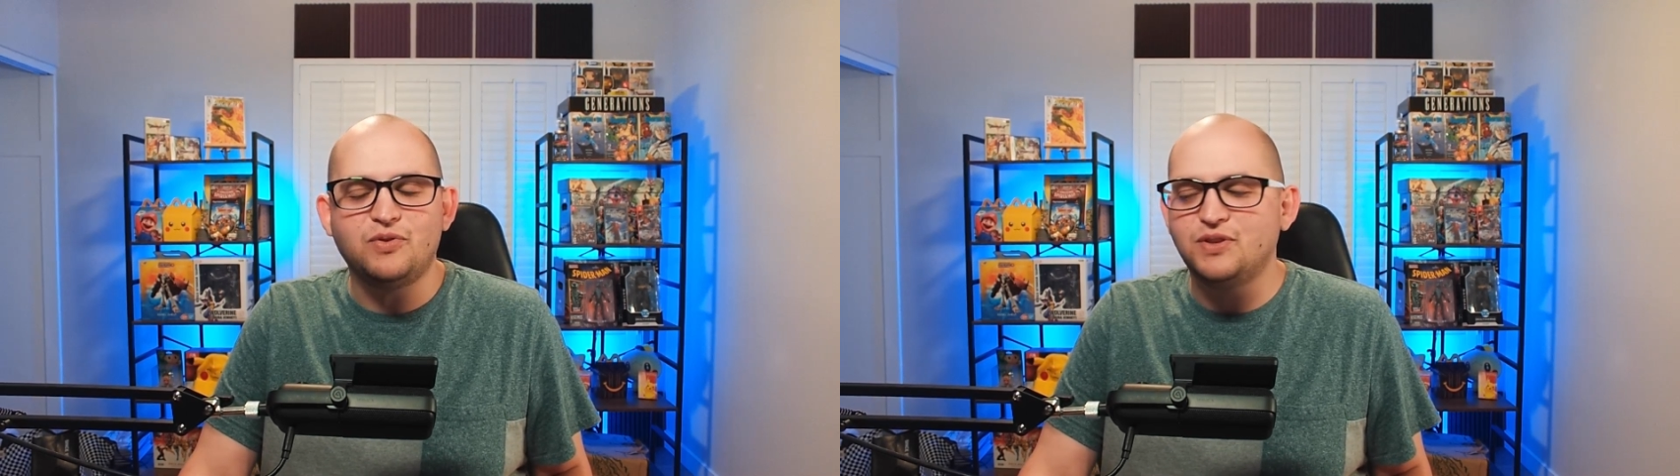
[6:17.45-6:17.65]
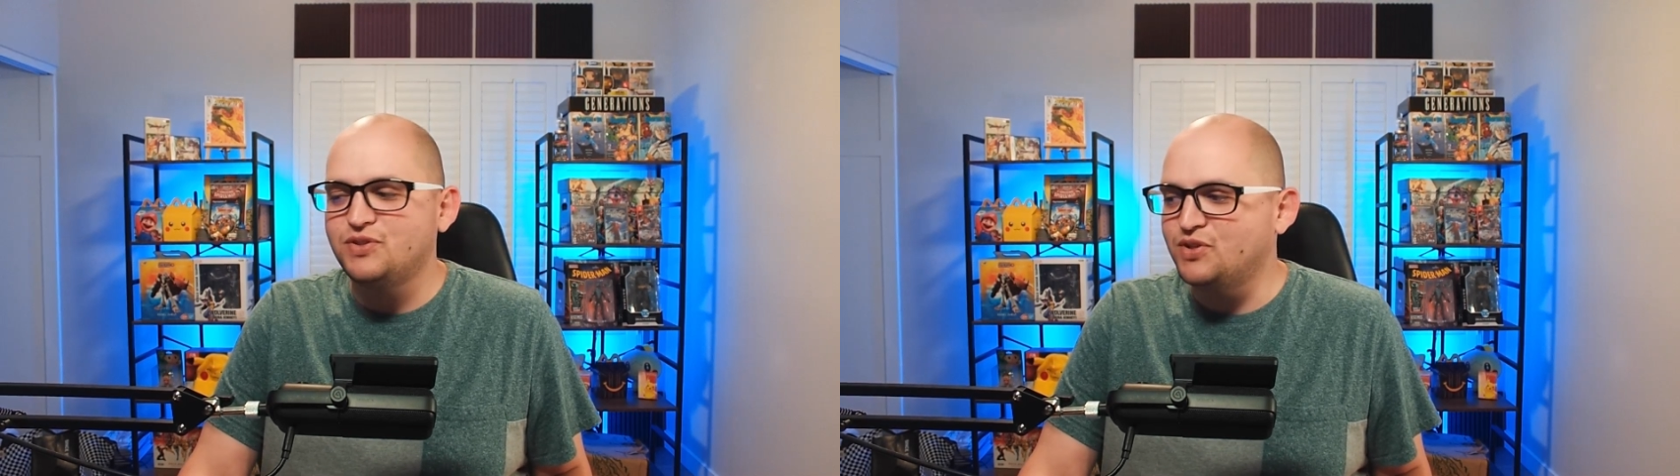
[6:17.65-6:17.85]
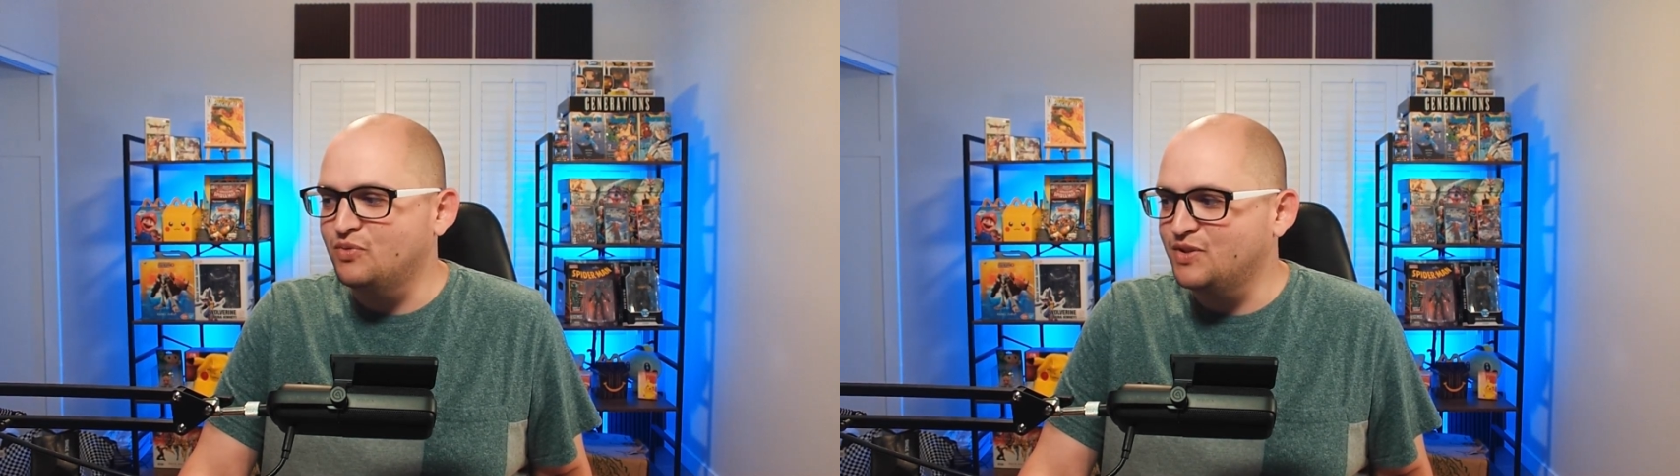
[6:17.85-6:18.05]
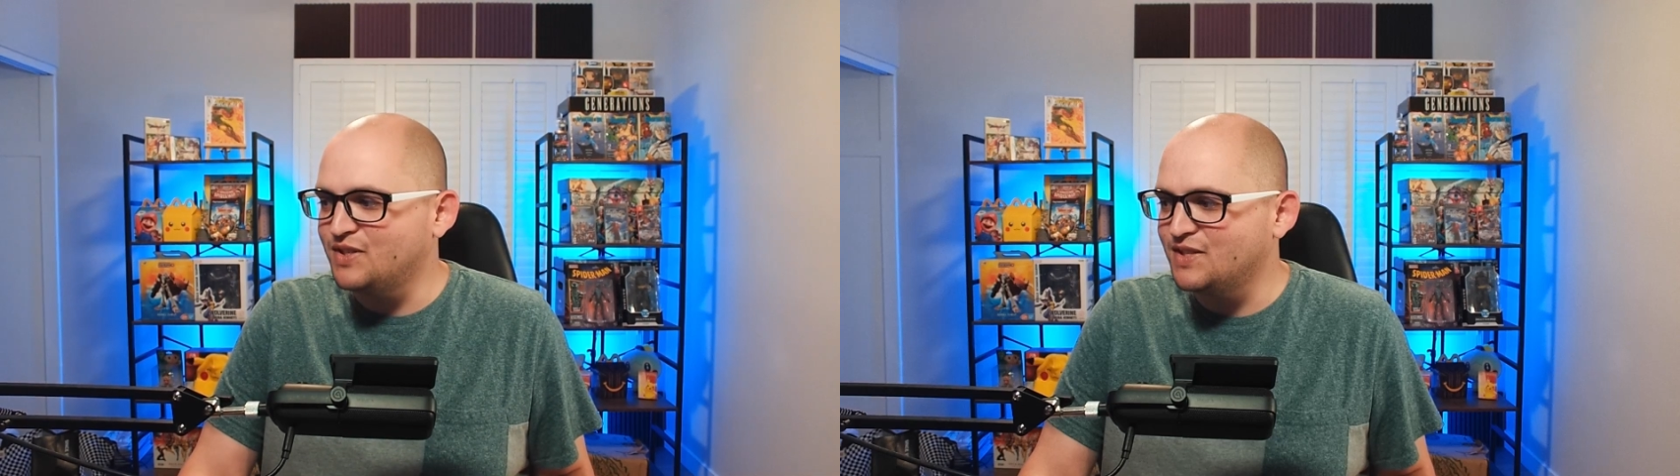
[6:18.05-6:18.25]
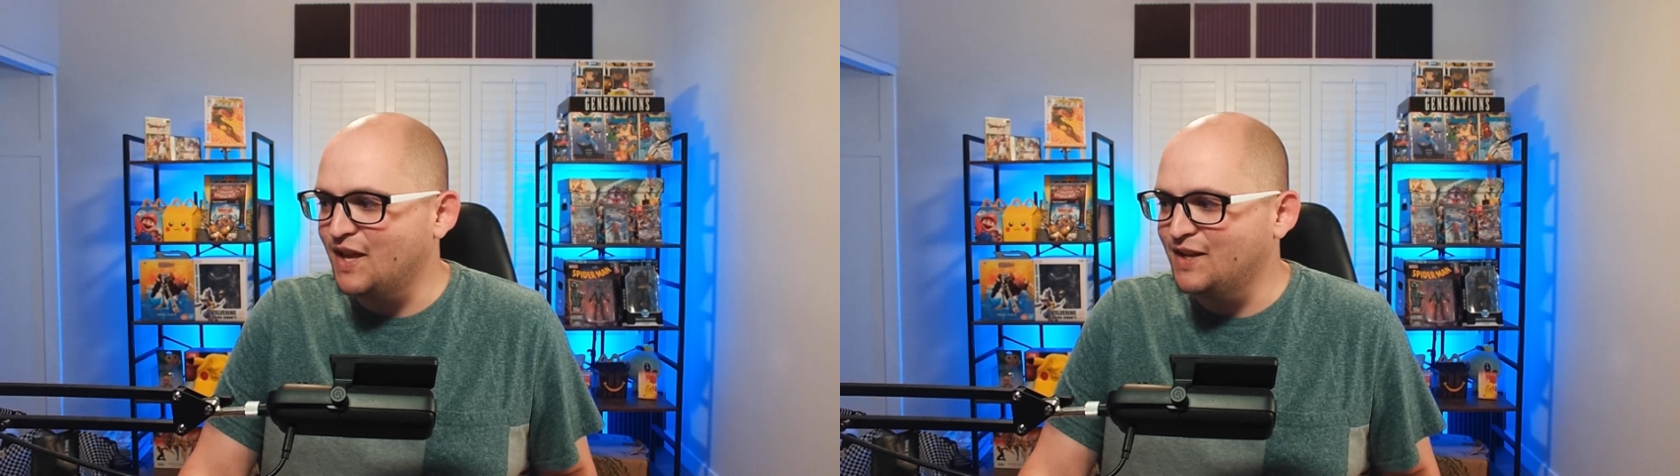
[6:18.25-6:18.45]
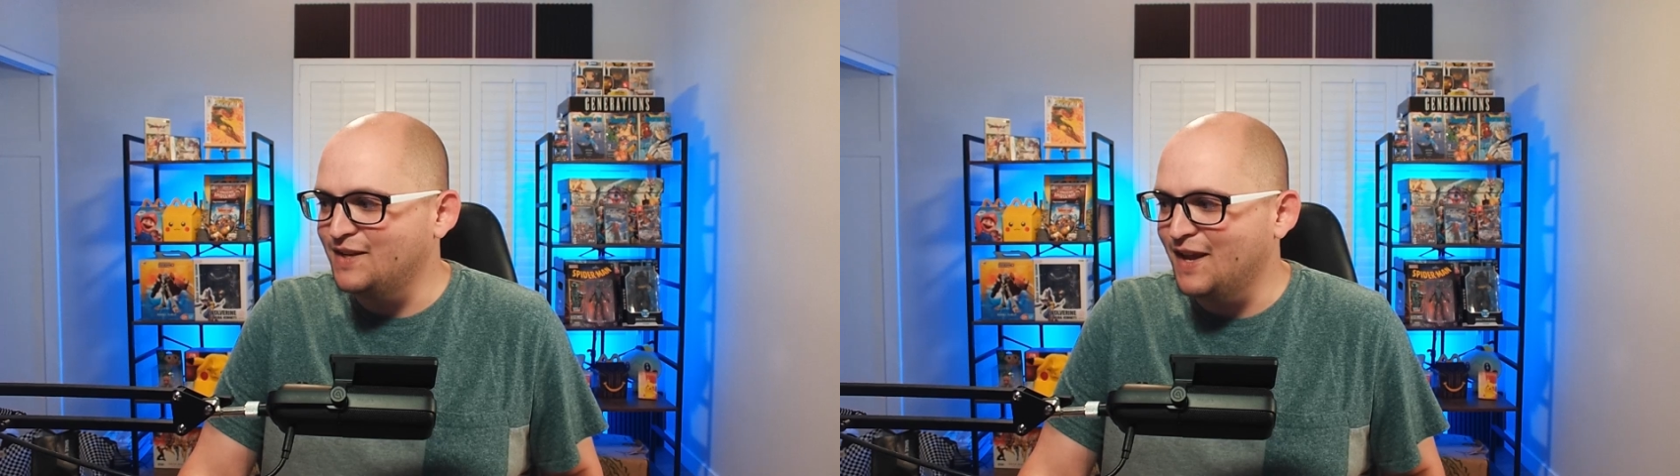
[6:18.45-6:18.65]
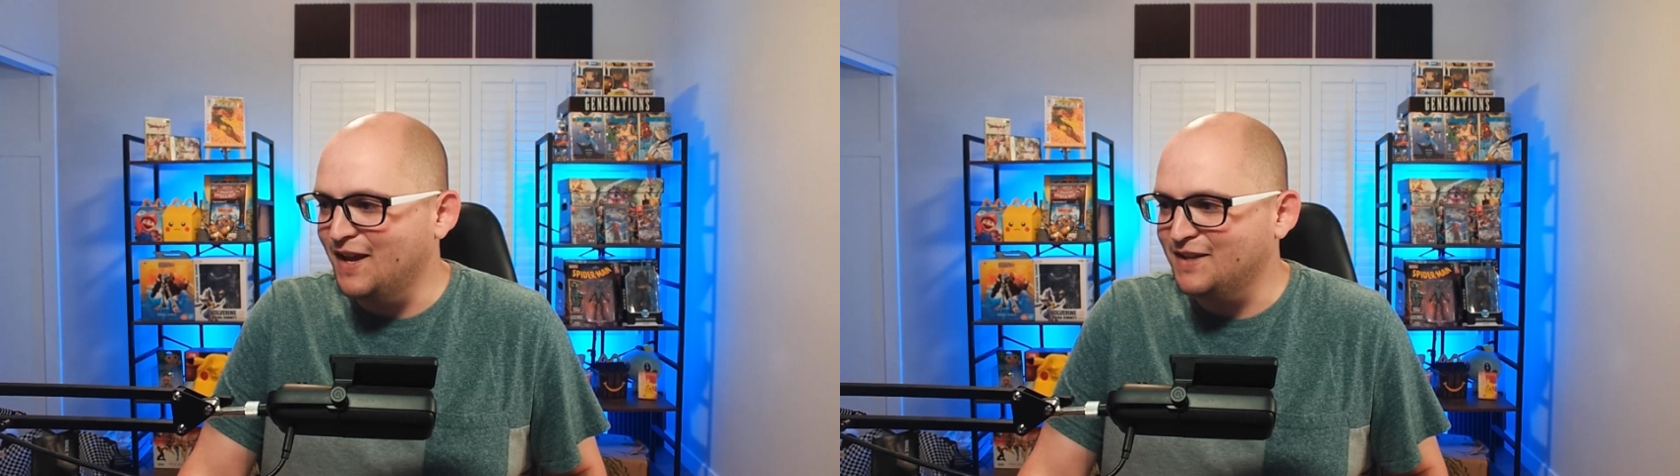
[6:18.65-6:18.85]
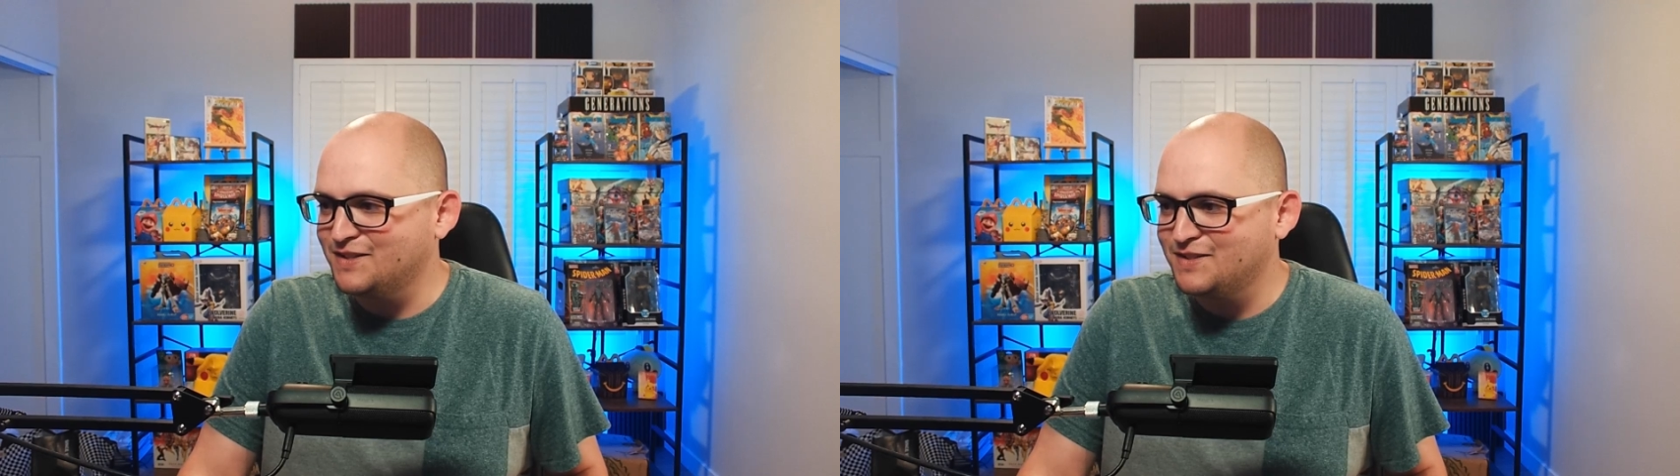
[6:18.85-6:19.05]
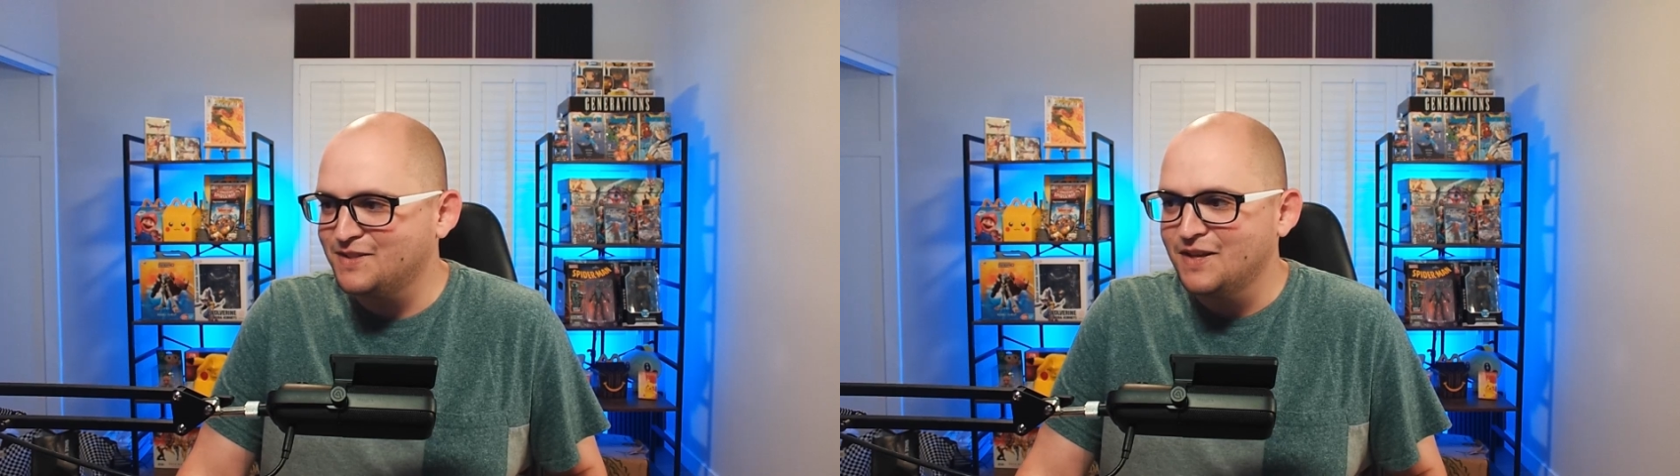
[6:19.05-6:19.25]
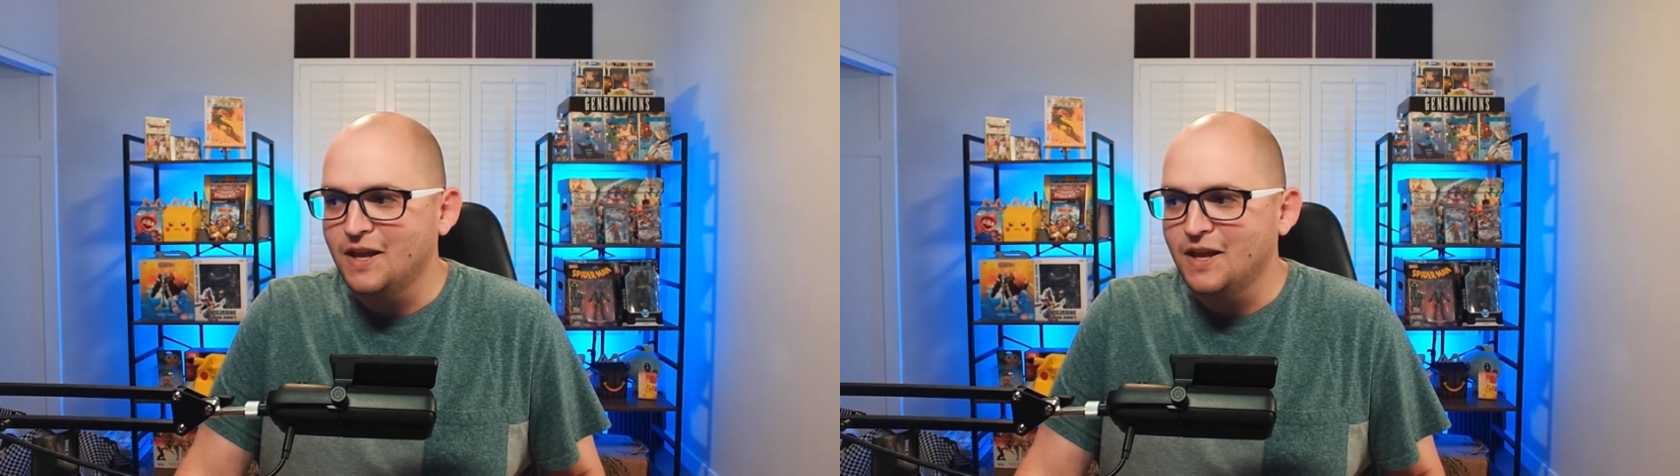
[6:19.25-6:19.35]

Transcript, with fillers: this series is headed next.